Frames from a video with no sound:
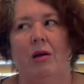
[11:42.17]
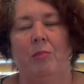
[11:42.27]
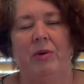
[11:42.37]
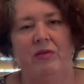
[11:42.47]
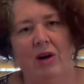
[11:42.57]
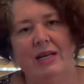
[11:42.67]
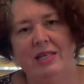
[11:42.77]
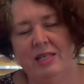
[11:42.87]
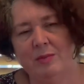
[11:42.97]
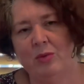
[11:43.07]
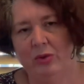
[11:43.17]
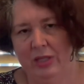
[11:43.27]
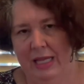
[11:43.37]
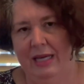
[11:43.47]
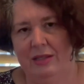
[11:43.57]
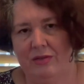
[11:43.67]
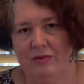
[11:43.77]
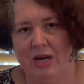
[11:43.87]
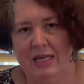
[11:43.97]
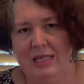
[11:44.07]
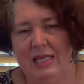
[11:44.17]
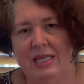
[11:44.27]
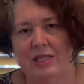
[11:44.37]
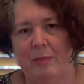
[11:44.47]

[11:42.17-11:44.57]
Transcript: But writing's more than that. Writing is